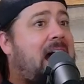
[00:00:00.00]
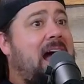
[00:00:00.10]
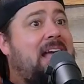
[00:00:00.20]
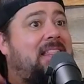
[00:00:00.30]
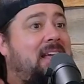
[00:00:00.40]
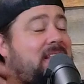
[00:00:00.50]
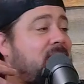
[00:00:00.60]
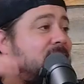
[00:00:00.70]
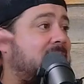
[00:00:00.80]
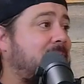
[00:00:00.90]
i like
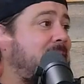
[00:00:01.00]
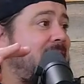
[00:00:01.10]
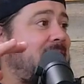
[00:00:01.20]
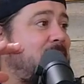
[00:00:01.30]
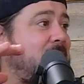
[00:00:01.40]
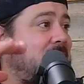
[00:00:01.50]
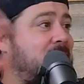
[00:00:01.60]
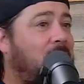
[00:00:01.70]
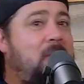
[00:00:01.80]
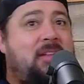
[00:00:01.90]
the family aspect
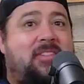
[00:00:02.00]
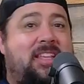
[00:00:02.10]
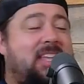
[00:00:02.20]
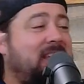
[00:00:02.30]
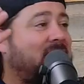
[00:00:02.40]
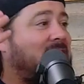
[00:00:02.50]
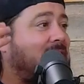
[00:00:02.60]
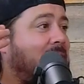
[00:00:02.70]
of it mm-hmm. watching the kids mm-hmm.